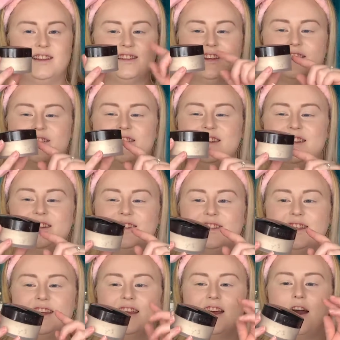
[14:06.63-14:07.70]
I'm going to use
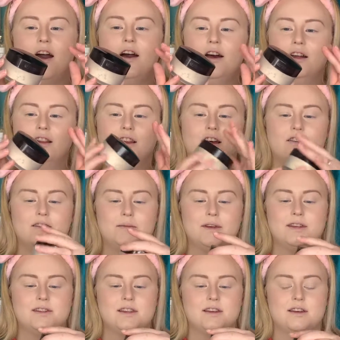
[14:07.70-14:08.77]
the Laura
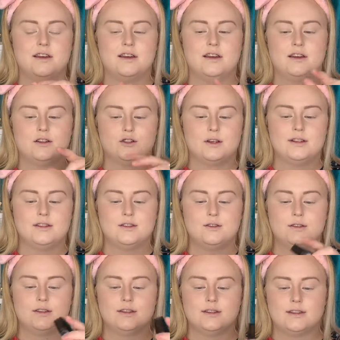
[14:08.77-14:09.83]
Mercier
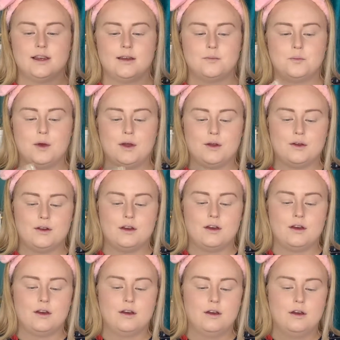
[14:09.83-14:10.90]
translucent setting
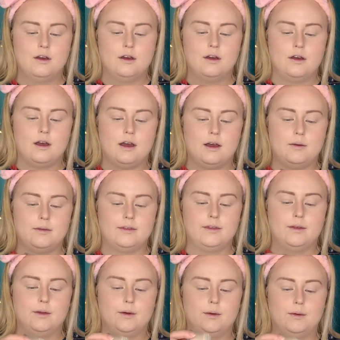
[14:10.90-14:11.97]
powder.
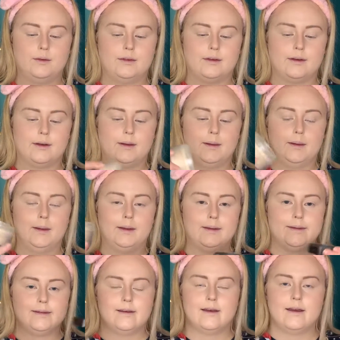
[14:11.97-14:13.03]
Absolute
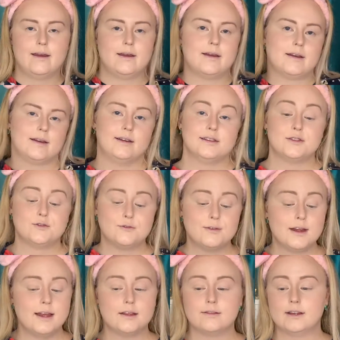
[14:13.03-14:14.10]
classic. It's
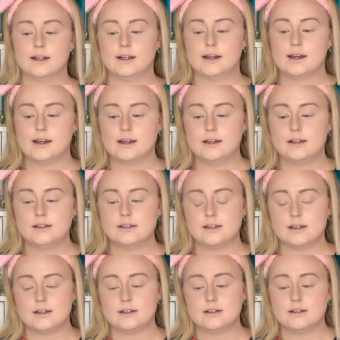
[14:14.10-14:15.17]
really nice
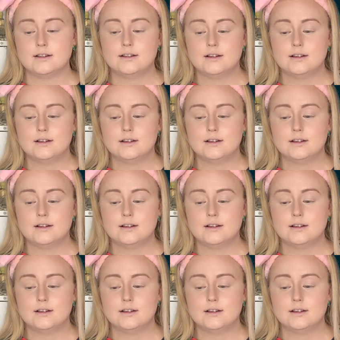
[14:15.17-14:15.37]
and